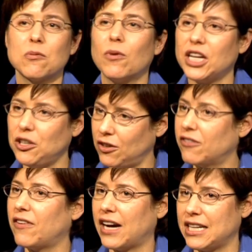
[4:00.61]
what
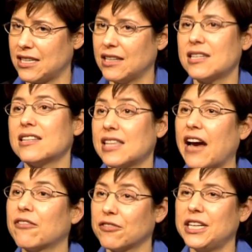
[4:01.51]
unifies us, is
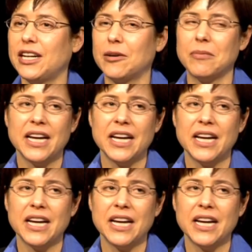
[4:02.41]
that freedom.